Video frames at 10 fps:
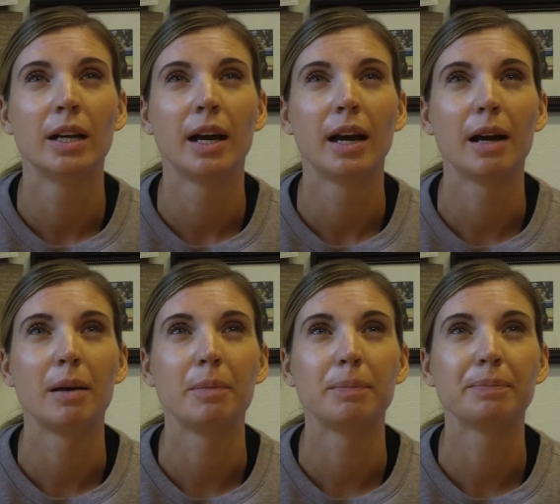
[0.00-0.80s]

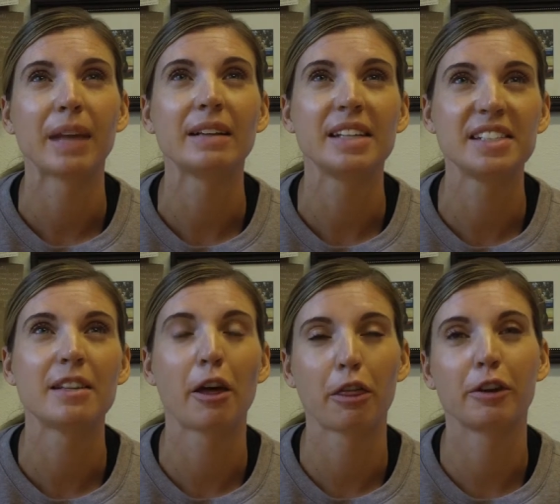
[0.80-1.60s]
at least in
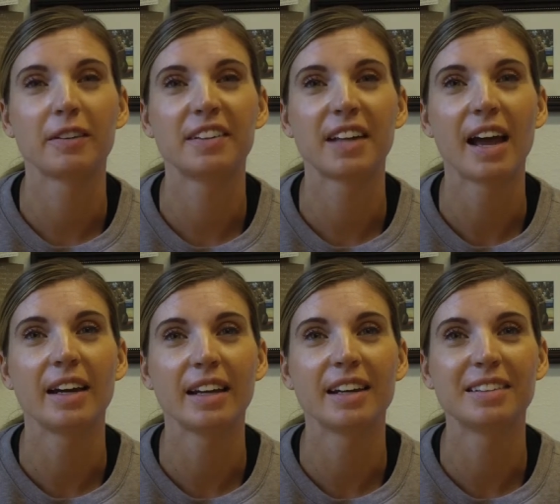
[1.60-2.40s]
that third
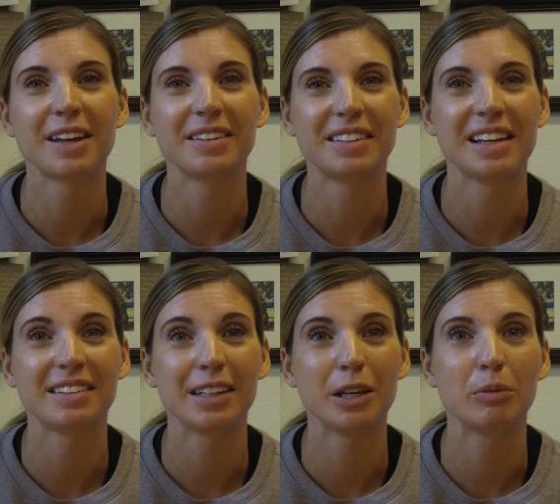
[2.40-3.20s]
set against
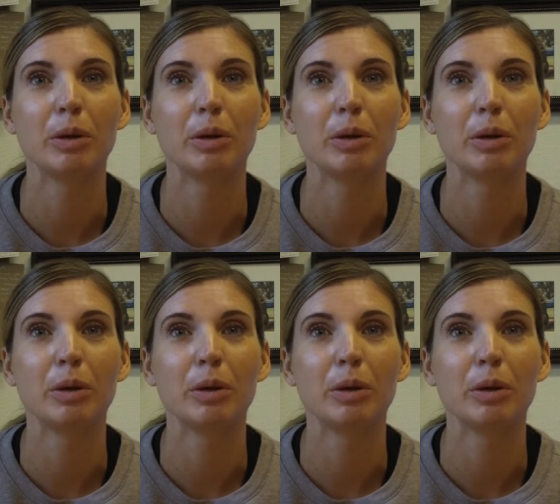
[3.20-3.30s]
LCSC,